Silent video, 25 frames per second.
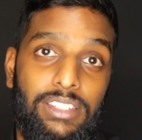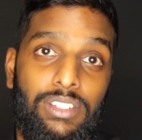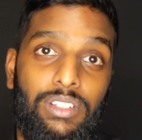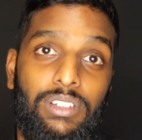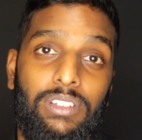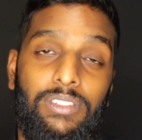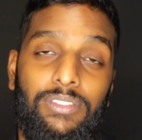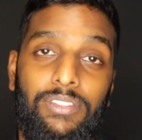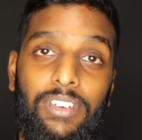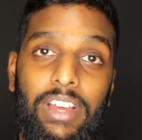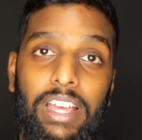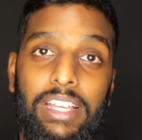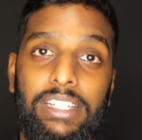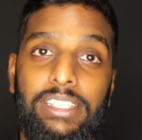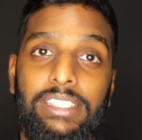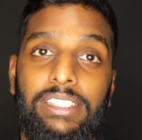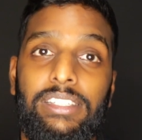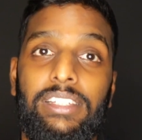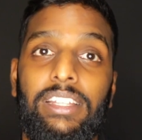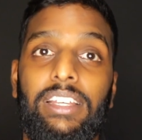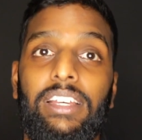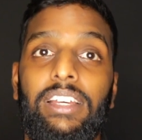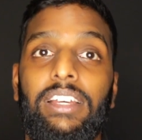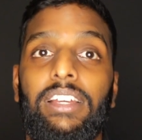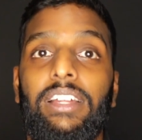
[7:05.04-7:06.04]
to invest,
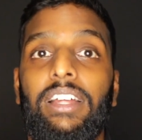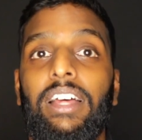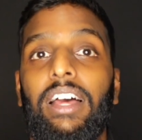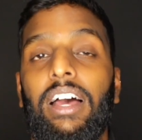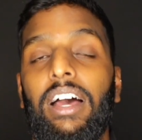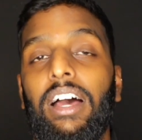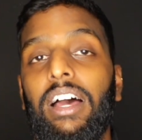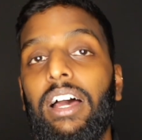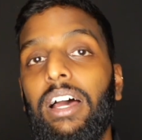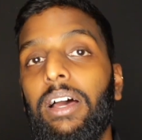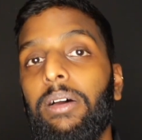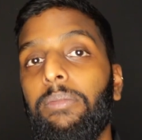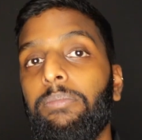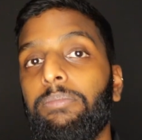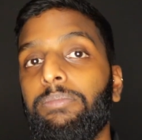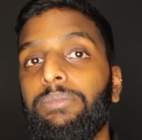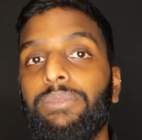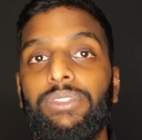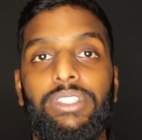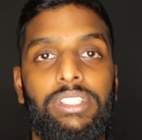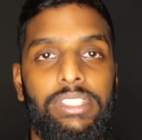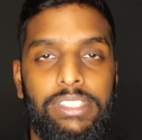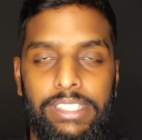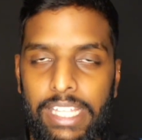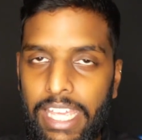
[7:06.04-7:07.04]

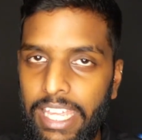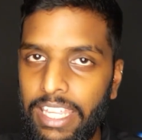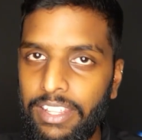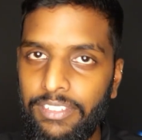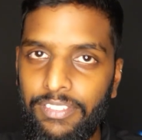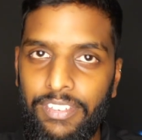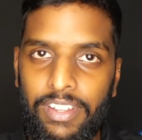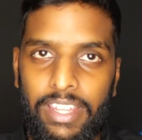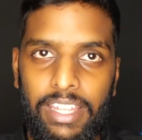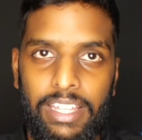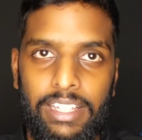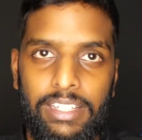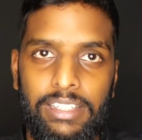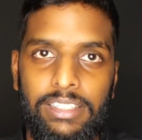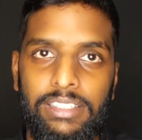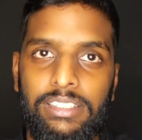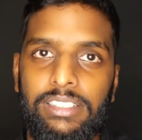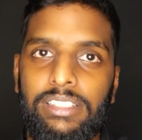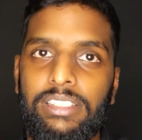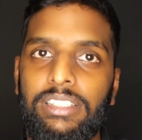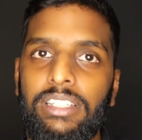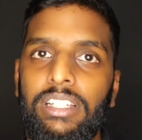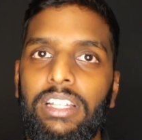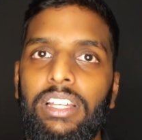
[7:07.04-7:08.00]
savings.